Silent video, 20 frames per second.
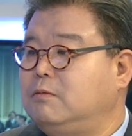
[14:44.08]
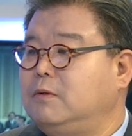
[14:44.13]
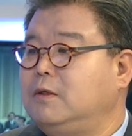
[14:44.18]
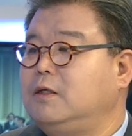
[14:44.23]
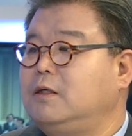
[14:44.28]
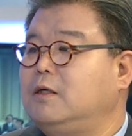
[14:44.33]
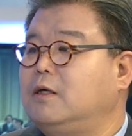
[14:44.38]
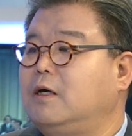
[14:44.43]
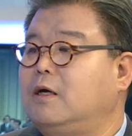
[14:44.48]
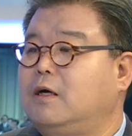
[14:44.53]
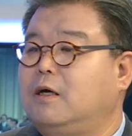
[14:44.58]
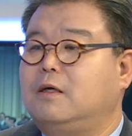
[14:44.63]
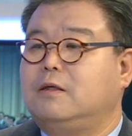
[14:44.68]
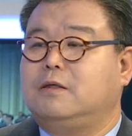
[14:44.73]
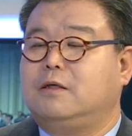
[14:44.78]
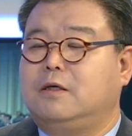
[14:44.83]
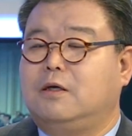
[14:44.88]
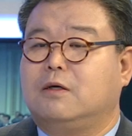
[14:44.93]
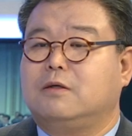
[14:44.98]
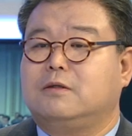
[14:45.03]
be
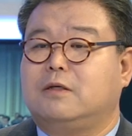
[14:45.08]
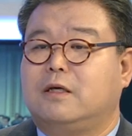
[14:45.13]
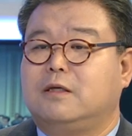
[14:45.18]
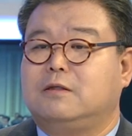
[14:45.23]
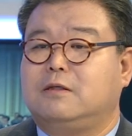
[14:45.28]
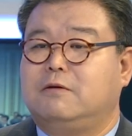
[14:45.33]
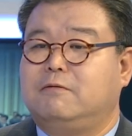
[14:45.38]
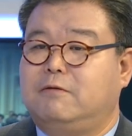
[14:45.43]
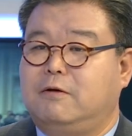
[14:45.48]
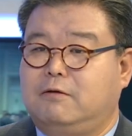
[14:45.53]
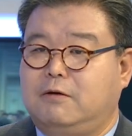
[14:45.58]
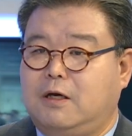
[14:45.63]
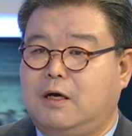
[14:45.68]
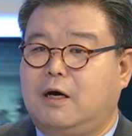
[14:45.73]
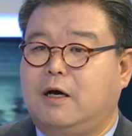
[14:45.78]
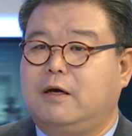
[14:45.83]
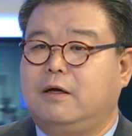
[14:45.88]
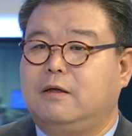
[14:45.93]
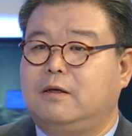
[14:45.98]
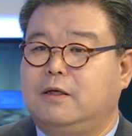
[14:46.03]
accessed very
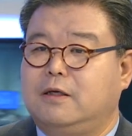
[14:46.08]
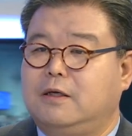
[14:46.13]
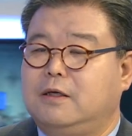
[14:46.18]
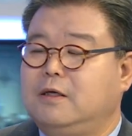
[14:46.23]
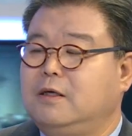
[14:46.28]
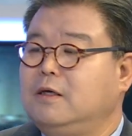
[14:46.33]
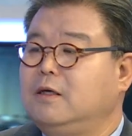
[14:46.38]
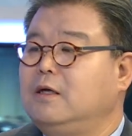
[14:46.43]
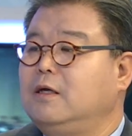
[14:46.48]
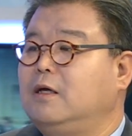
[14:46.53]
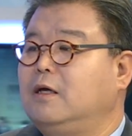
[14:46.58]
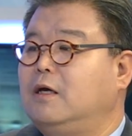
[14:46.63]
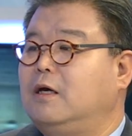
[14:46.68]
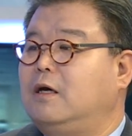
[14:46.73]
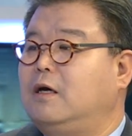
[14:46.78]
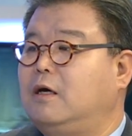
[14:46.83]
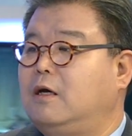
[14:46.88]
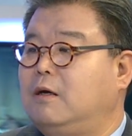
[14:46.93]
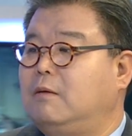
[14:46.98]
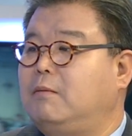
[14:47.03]
highly
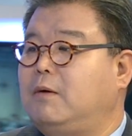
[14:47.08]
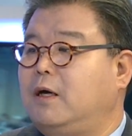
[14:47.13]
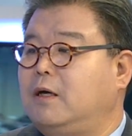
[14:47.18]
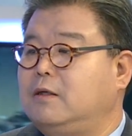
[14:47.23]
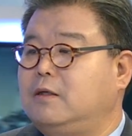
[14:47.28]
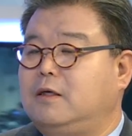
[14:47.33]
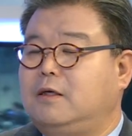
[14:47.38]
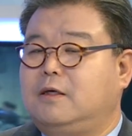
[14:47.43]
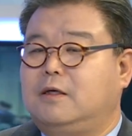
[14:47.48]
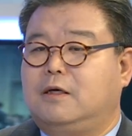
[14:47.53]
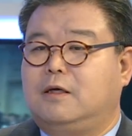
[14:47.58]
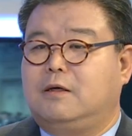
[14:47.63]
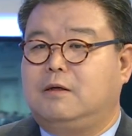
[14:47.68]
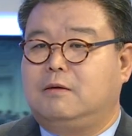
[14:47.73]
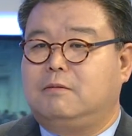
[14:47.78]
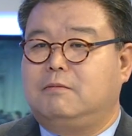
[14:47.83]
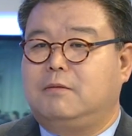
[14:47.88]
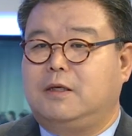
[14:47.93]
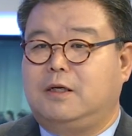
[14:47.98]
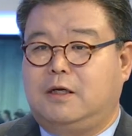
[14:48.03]
by
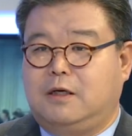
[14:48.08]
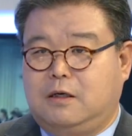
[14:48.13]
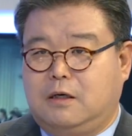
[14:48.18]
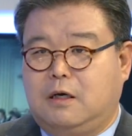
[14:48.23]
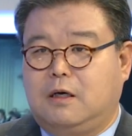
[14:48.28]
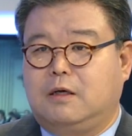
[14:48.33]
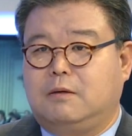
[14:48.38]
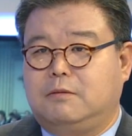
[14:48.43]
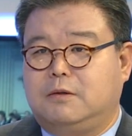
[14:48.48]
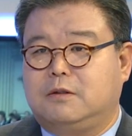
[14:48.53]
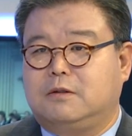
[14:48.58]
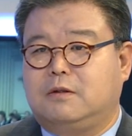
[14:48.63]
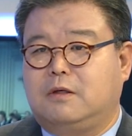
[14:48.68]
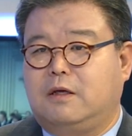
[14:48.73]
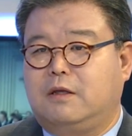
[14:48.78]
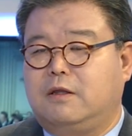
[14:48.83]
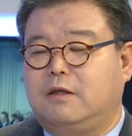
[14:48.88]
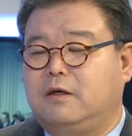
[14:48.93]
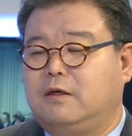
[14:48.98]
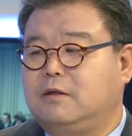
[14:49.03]
the many economists, I
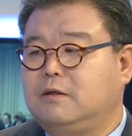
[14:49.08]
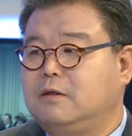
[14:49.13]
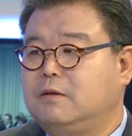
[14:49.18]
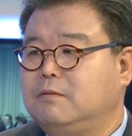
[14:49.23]
think.